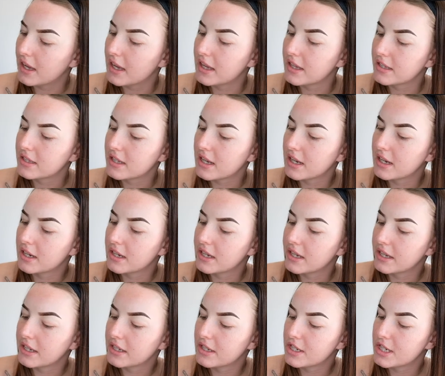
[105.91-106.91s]
it's like
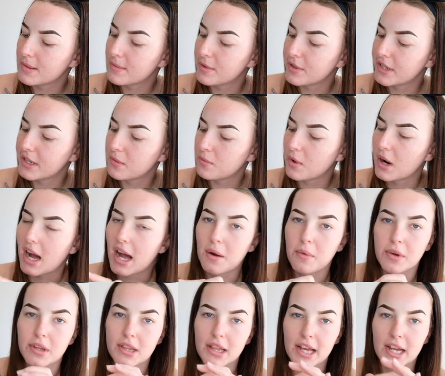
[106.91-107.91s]
a shimmery white
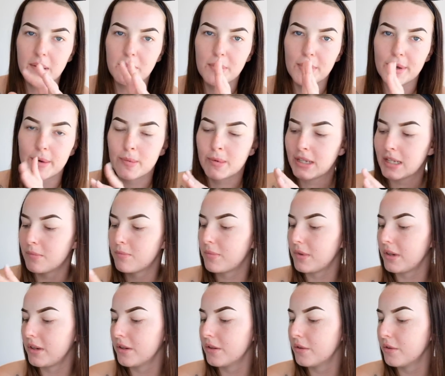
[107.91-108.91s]
with like a purpley
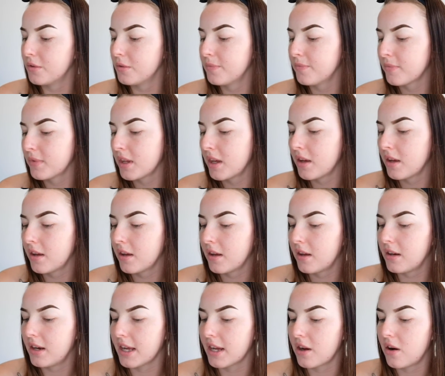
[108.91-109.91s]
blue,
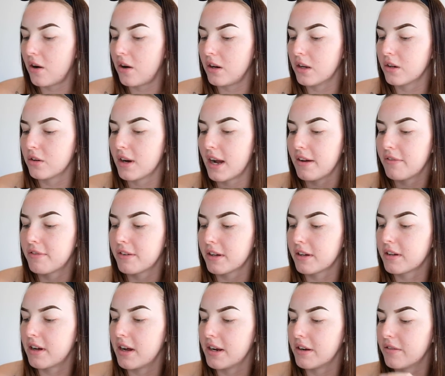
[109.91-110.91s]
like
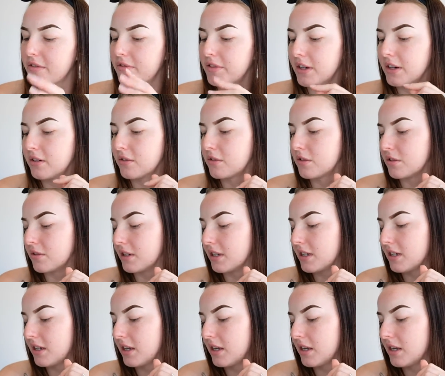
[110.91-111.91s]
holographic kind of feel to it.
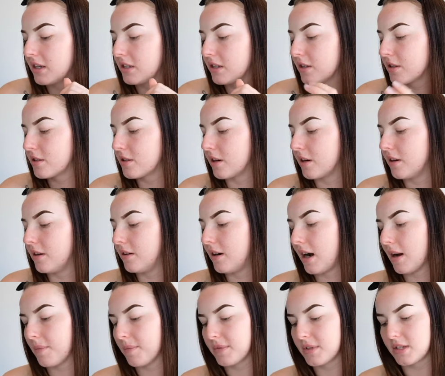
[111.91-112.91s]
So
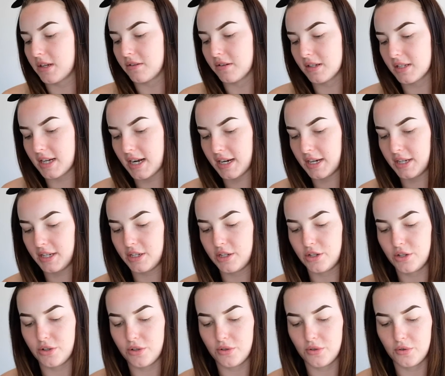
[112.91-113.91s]
I'm so excited
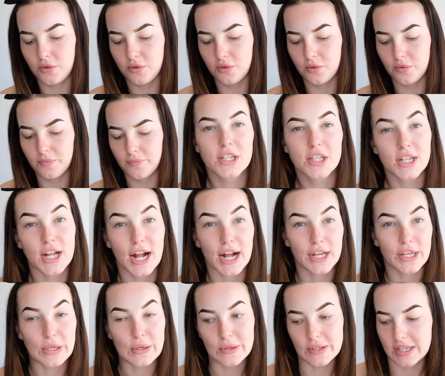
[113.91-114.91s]
to
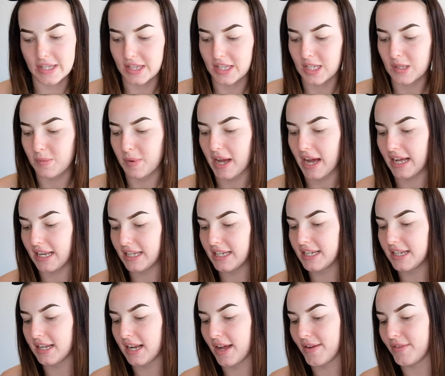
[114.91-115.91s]
start using this
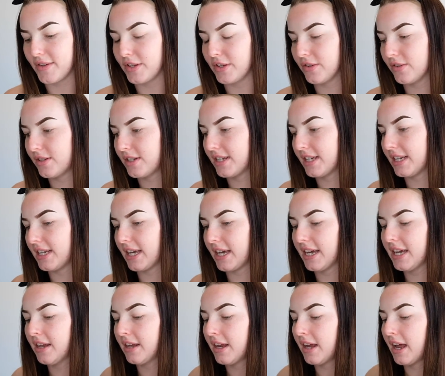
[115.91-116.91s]
palette. I haven't used it
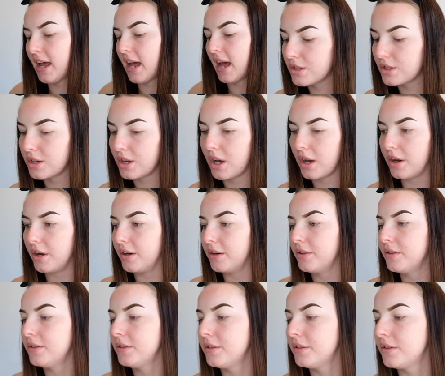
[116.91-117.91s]
yet.
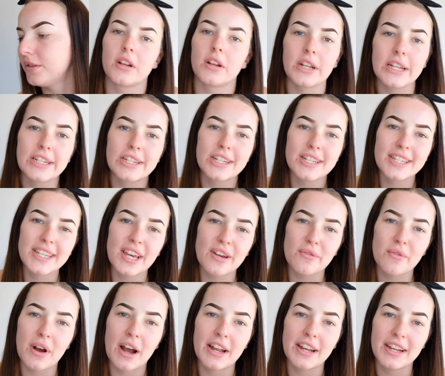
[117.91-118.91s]
So let's just
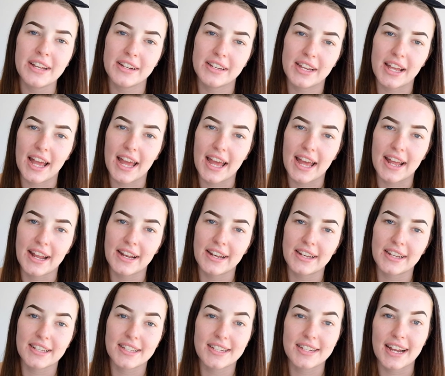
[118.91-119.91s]
get right in
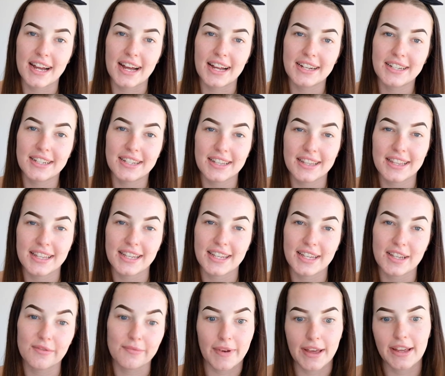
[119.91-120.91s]
and start
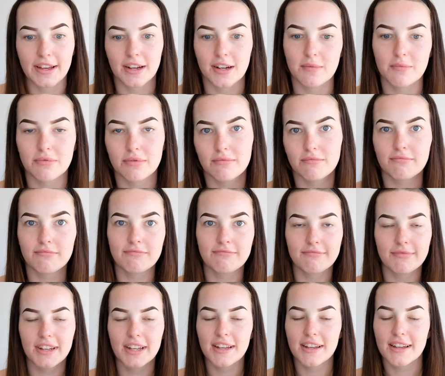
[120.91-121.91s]
the makeup,
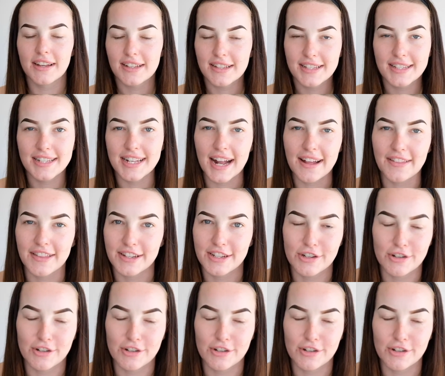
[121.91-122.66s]
start the